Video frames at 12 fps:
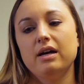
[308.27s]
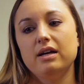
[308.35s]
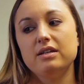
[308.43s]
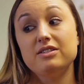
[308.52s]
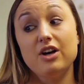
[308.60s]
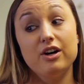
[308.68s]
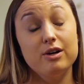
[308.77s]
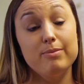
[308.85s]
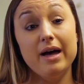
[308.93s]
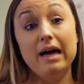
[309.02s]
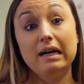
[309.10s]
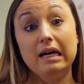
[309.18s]
I saw her
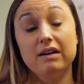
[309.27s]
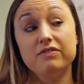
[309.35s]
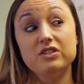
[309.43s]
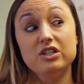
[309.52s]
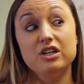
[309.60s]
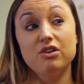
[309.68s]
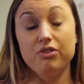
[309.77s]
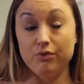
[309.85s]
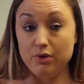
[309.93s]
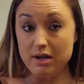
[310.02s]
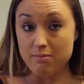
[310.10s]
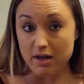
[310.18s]
back after
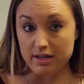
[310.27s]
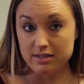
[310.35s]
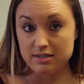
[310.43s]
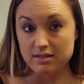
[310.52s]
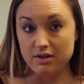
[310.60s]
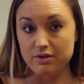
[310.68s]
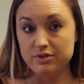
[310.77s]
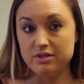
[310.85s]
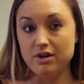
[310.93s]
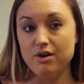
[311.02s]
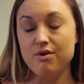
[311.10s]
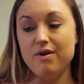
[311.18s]
3 months
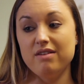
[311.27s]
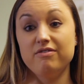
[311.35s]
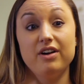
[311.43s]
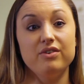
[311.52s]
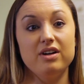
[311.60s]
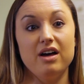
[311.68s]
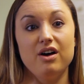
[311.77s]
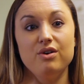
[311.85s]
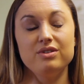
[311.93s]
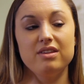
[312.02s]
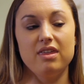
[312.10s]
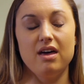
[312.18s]
also and found
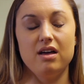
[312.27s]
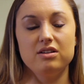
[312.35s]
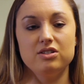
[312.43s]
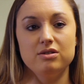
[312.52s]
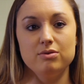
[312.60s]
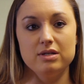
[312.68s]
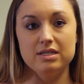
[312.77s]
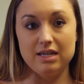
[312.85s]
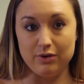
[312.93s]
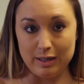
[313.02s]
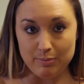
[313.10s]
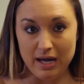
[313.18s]
out that she was
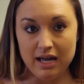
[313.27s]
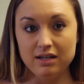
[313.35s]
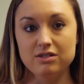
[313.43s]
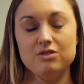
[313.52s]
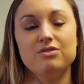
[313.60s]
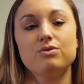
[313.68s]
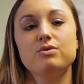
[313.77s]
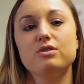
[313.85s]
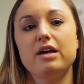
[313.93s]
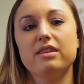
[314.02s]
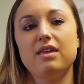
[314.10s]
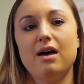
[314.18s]
going back to
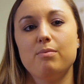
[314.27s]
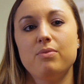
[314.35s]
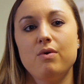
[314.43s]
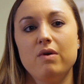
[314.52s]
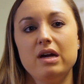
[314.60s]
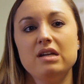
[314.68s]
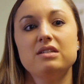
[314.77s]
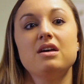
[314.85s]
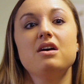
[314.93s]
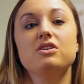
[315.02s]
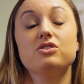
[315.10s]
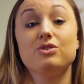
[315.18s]
school at that point.
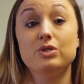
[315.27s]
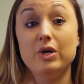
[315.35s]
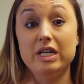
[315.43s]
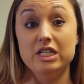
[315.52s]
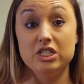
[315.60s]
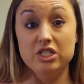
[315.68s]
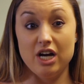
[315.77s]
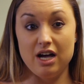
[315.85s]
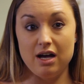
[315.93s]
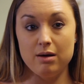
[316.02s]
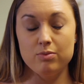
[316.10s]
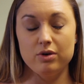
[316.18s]
She also had a
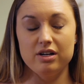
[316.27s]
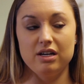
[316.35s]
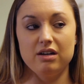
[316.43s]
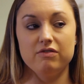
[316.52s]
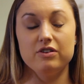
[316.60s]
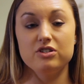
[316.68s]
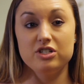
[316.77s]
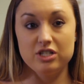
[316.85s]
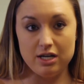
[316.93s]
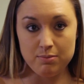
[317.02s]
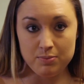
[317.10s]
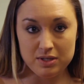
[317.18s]
job working for
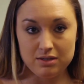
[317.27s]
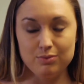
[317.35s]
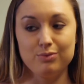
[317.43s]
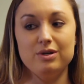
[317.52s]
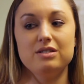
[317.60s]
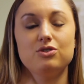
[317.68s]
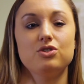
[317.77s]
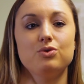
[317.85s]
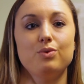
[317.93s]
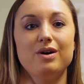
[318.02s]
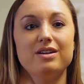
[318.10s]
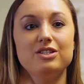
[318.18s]
Shipt,
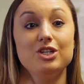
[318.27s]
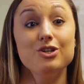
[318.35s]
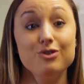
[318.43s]
which was